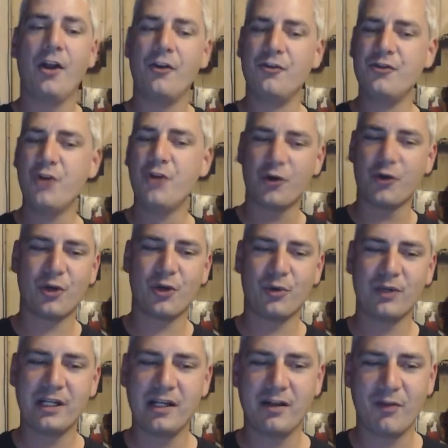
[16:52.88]
Not
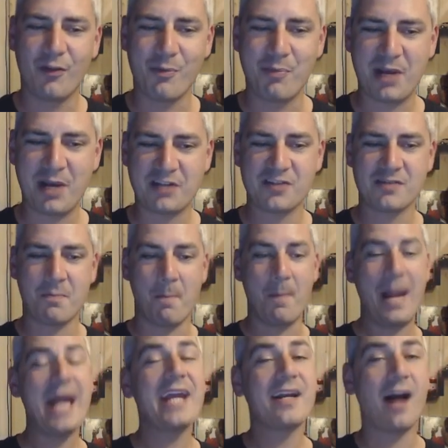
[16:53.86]
only the best
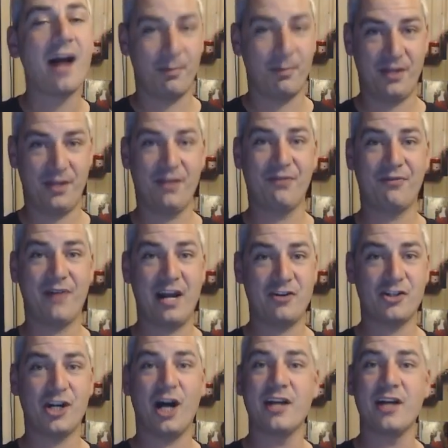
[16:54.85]
makeup in the
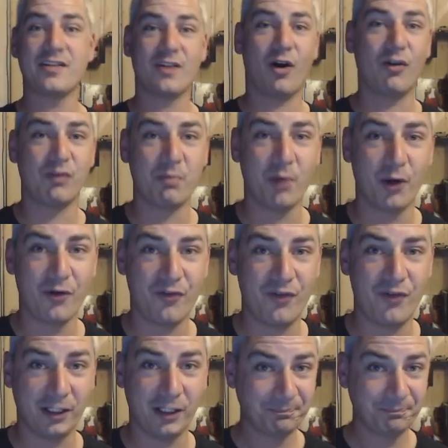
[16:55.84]
franchise of a Bond
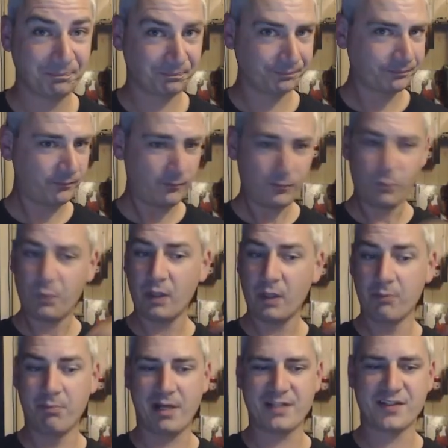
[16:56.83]
villain,
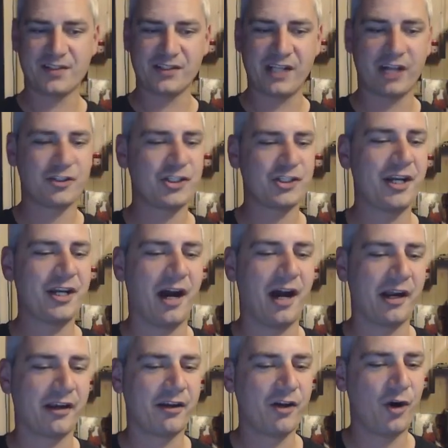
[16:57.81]
but such an
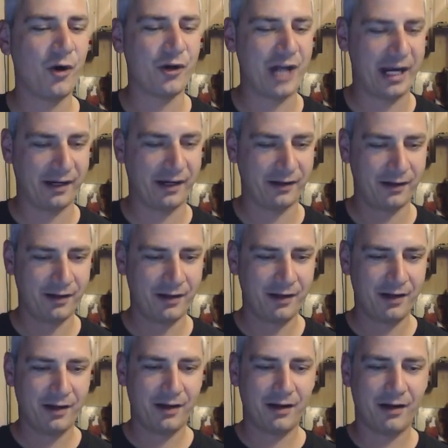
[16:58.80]
iconic
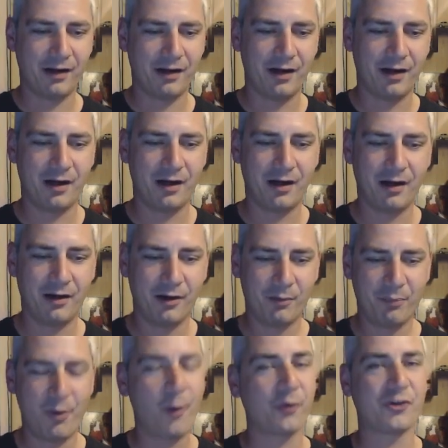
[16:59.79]

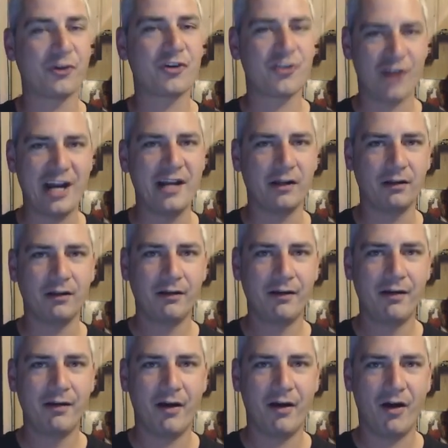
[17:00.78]
portrayal
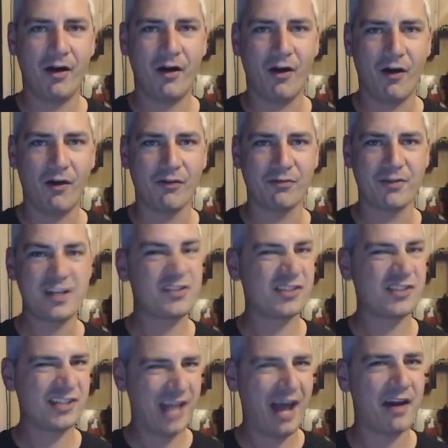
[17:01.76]
of
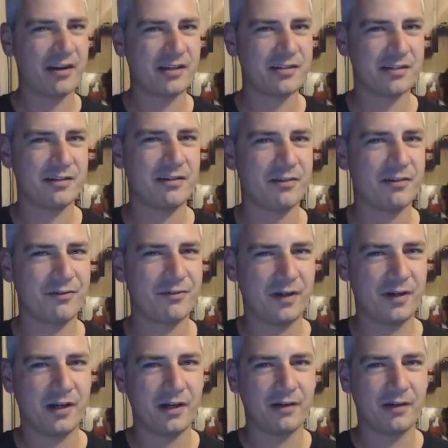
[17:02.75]
this character, of